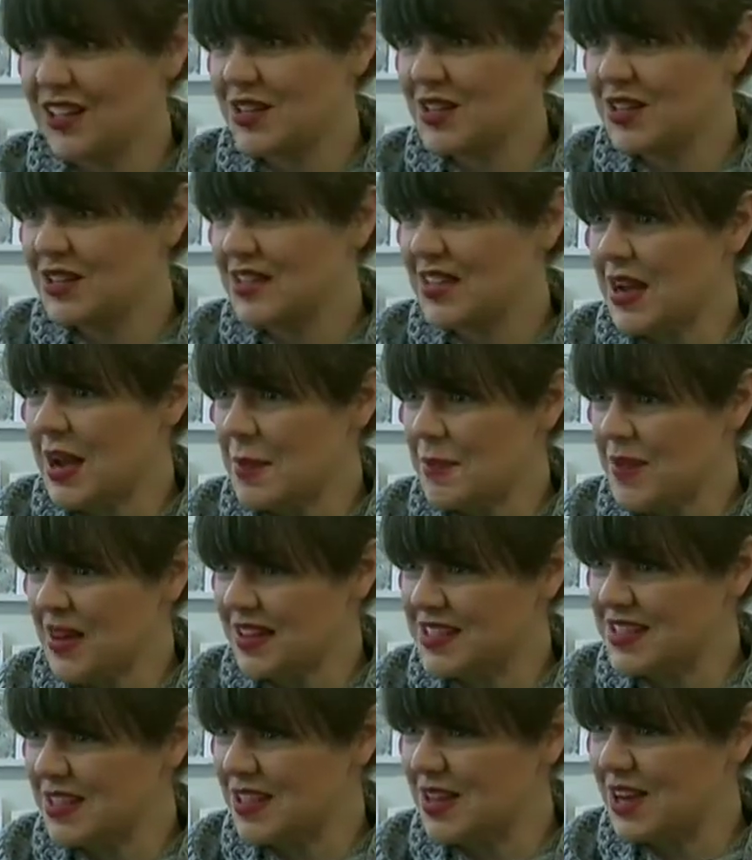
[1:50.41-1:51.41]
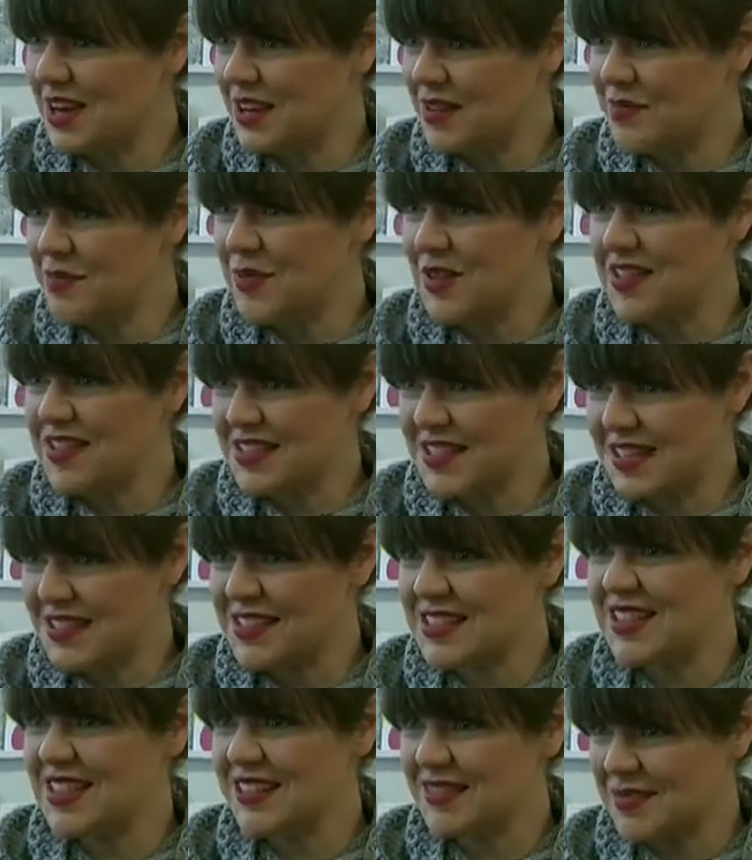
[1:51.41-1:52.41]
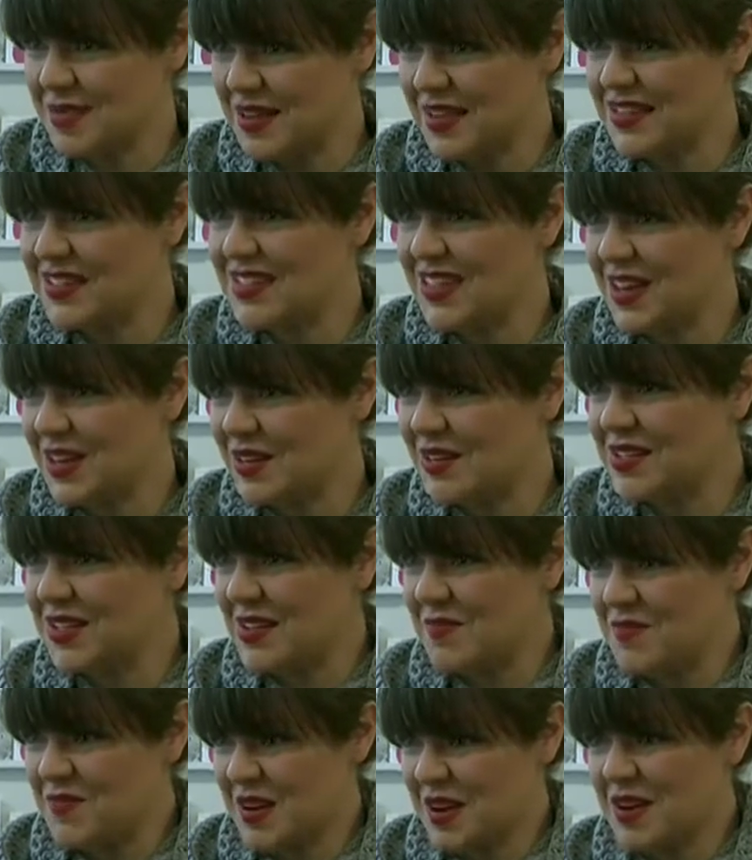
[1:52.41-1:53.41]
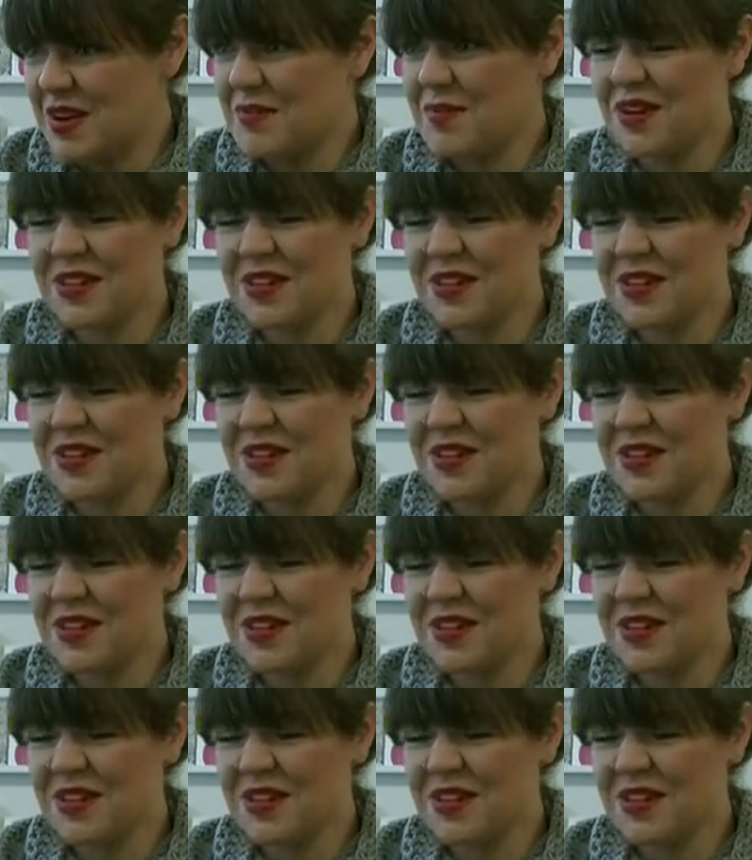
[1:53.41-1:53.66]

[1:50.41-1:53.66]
You mm-hmm. notice how I picked a lot of princessy things out? Mm-hmm. I'm very mm-hmm.